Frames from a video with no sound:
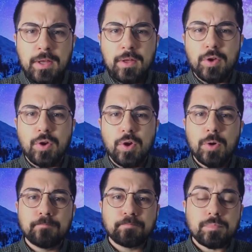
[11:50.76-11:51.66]

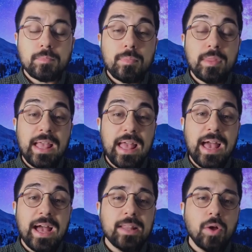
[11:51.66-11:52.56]

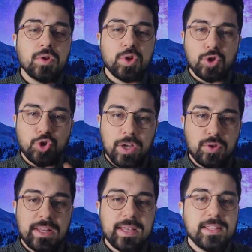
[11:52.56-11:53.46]
and also I'll try to
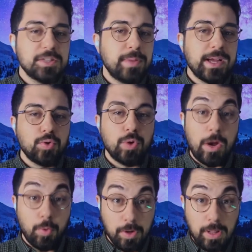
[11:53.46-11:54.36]
link this back to
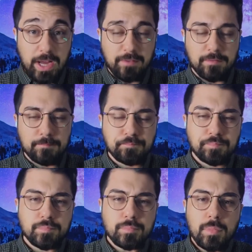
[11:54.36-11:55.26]
our life.
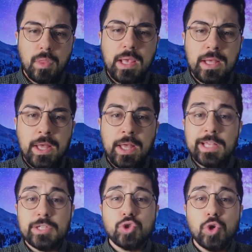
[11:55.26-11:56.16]

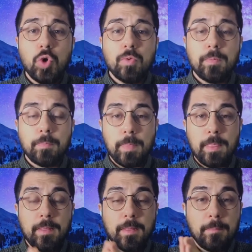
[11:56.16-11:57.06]
So
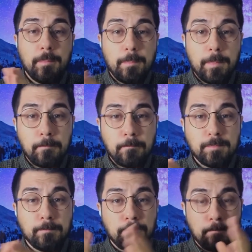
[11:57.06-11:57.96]

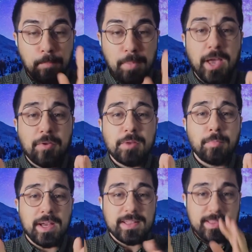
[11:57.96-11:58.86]
bear in
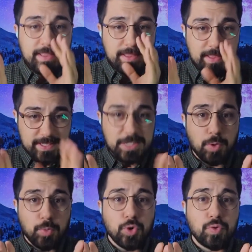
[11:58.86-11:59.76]
mind, this is what
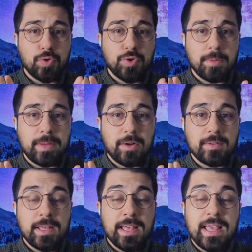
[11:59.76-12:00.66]
we're going to talk about.
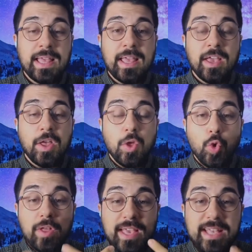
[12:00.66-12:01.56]

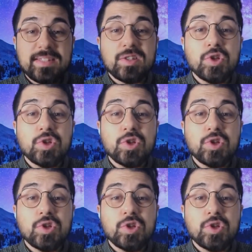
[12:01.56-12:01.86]
It's